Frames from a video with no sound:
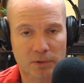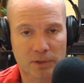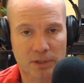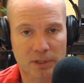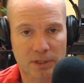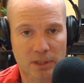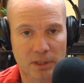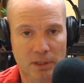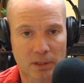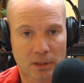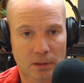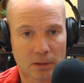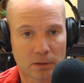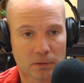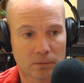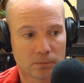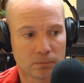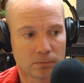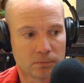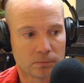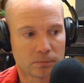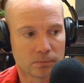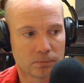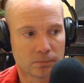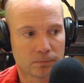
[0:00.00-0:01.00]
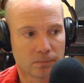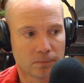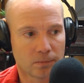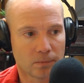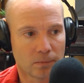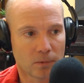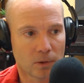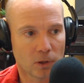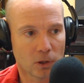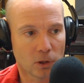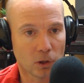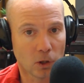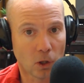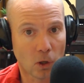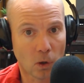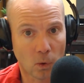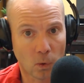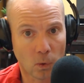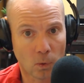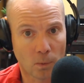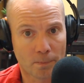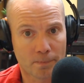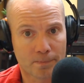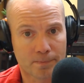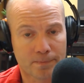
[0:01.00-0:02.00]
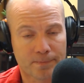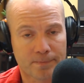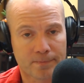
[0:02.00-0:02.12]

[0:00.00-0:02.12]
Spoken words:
was still low.